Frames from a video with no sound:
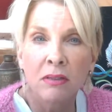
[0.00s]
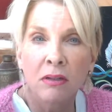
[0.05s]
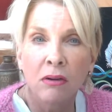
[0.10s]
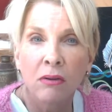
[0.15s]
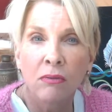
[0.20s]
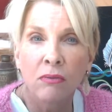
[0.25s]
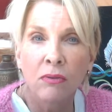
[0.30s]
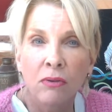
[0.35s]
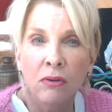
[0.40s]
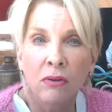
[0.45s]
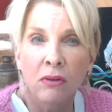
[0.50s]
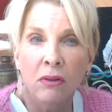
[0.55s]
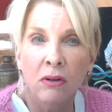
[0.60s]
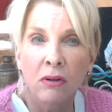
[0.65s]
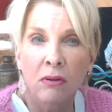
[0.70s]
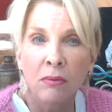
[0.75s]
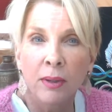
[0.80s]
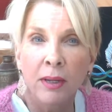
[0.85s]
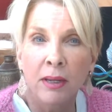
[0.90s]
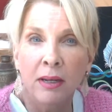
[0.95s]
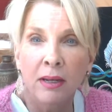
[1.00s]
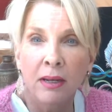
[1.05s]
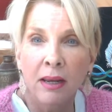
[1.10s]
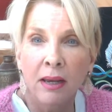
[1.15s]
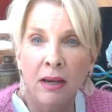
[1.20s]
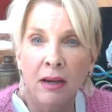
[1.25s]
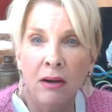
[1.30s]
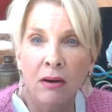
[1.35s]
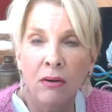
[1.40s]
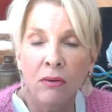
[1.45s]
over a little bit
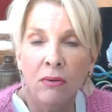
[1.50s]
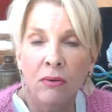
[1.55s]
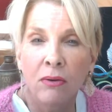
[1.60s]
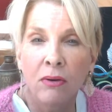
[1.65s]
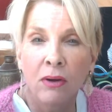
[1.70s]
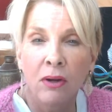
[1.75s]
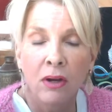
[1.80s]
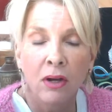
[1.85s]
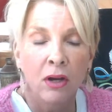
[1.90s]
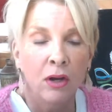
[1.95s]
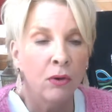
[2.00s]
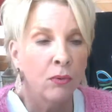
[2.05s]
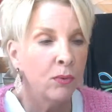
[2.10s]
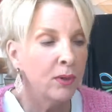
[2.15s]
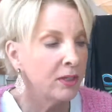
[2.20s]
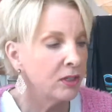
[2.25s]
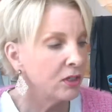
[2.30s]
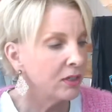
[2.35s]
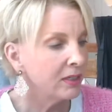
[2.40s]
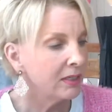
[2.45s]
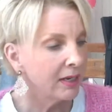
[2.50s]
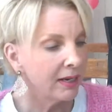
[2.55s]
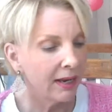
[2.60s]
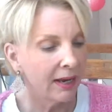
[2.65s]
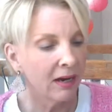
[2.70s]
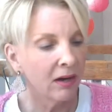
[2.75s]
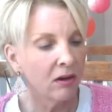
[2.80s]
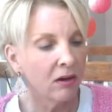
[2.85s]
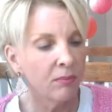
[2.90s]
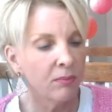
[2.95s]
now, which is an
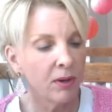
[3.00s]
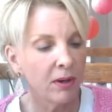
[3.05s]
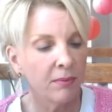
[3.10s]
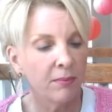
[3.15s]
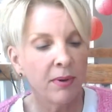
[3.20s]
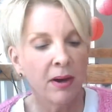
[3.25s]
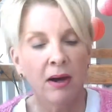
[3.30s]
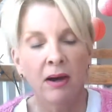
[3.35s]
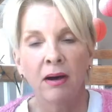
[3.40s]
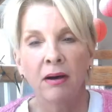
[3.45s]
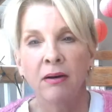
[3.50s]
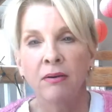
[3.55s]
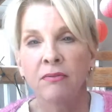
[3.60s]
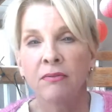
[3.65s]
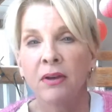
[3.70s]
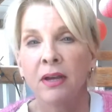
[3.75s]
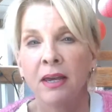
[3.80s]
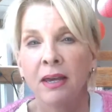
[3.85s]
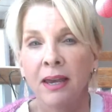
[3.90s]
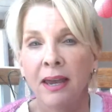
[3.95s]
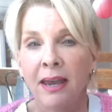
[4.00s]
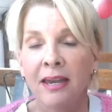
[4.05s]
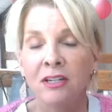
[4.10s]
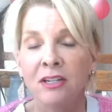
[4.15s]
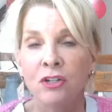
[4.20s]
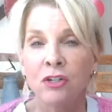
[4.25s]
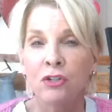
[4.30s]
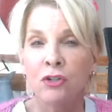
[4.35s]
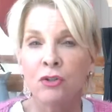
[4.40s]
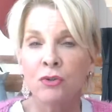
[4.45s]
album of
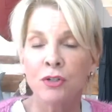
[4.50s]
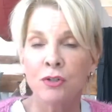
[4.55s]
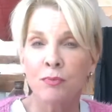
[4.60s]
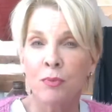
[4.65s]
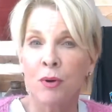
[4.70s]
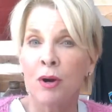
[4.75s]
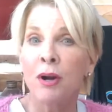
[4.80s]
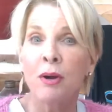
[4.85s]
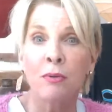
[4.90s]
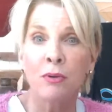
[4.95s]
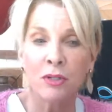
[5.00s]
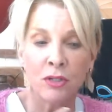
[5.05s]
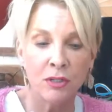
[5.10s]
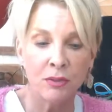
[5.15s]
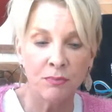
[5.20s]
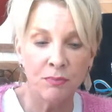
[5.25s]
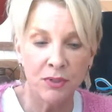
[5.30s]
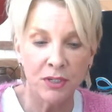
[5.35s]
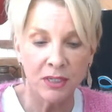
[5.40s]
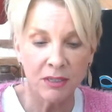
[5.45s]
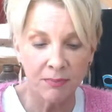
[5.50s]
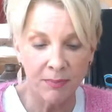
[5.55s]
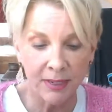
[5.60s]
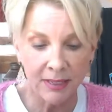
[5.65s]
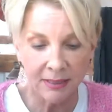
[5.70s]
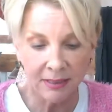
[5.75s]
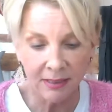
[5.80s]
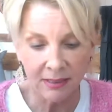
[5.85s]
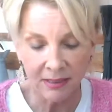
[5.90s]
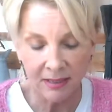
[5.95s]
ancient Jewish prayer, which is just
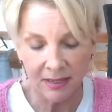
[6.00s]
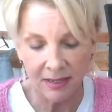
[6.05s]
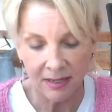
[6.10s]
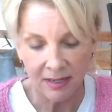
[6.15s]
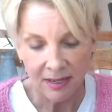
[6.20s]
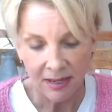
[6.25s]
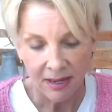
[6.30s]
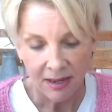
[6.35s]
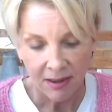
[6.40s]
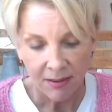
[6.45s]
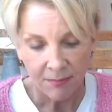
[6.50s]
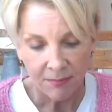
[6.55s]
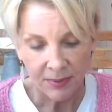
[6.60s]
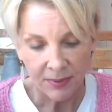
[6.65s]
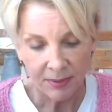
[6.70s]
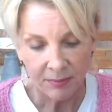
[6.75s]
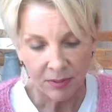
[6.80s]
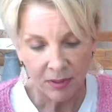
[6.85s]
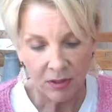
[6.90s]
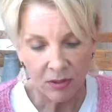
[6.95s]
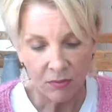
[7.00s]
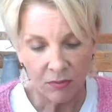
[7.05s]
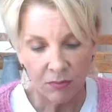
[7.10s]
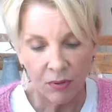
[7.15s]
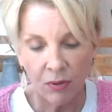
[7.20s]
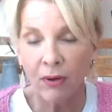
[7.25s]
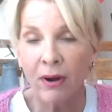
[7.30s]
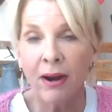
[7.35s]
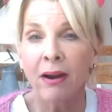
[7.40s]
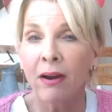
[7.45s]
basically biblical
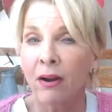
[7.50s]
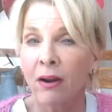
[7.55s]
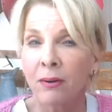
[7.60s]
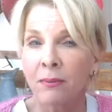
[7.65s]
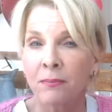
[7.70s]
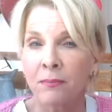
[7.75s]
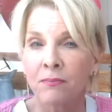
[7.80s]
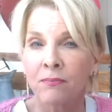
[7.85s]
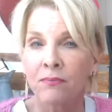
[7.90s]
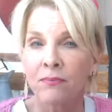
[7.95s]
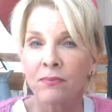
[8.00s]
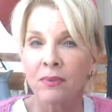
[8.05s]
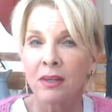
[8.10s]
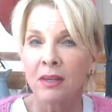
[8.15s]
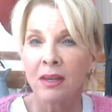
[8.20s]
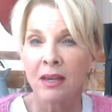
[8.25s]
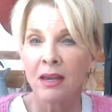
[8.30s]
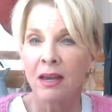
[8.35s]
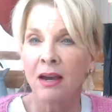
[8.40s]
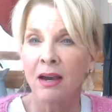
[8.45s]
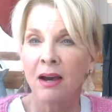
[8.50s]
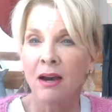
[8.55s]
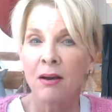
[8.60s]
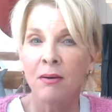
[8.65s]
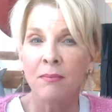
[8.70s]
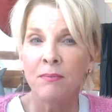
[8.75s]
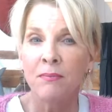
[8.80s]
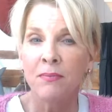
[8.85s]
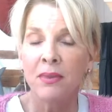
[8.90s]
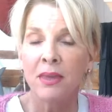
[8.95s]
prayer. And